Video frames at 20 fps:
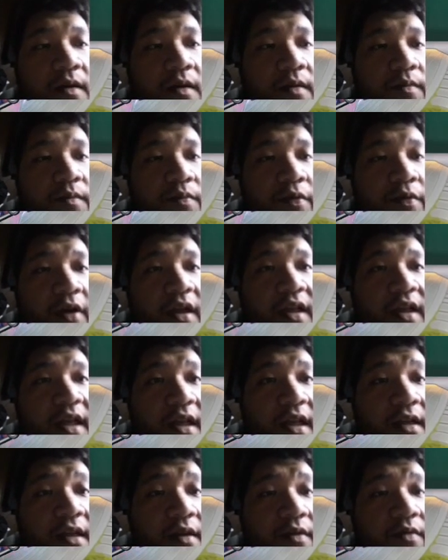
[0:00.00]
Probably not,
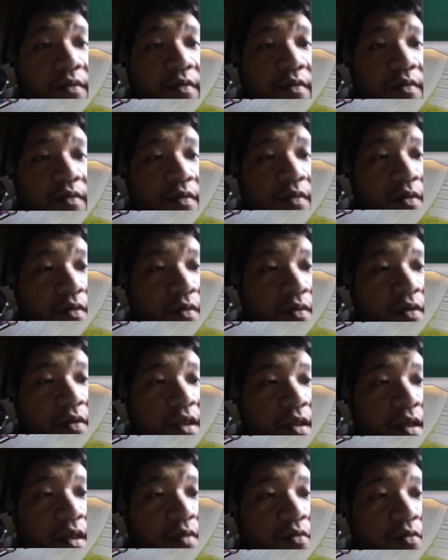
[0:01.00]

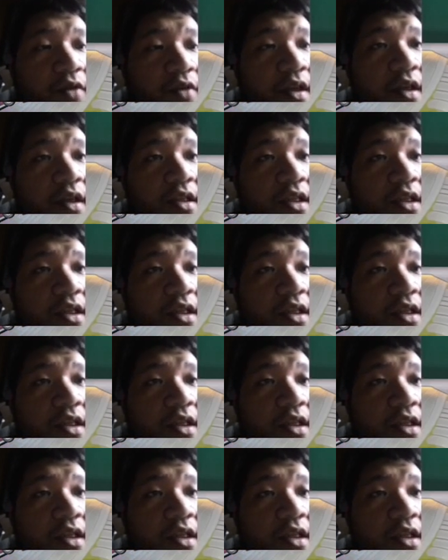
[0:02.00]
we're gonna just